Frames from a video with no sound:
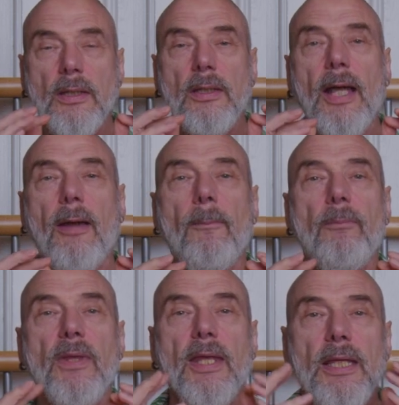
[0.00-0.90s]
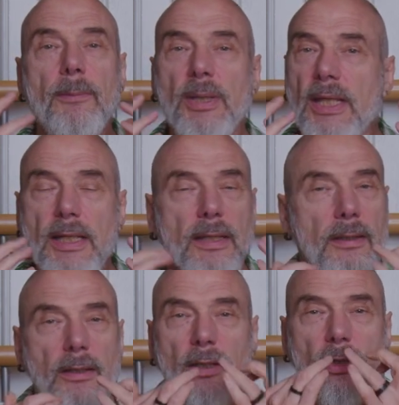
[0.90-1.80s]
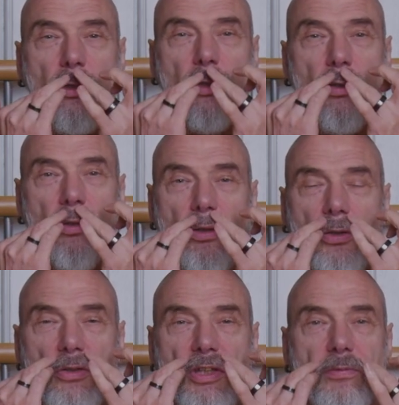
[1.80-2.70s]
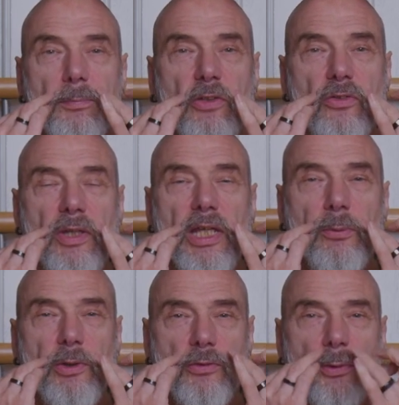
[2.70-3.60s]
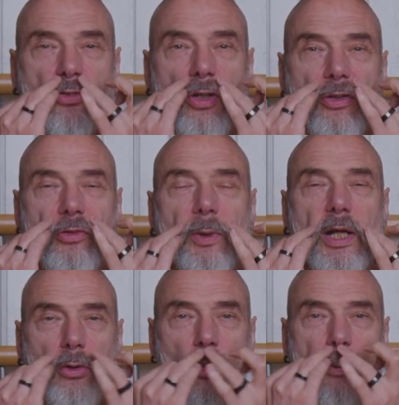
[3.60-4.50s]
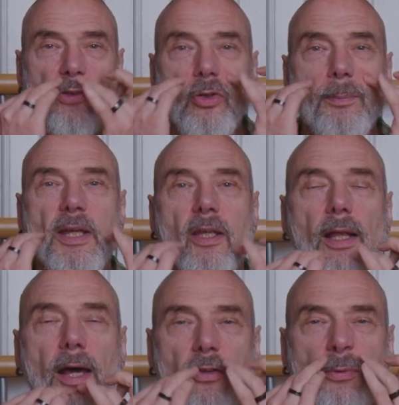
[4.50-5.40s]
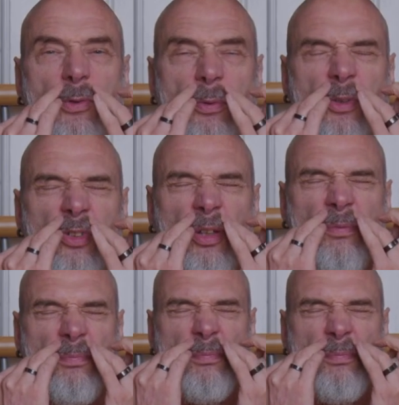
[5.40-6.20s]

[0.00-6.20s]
Now, in the beginning, this muscle here will switch on as well. Orbicularis will switch on,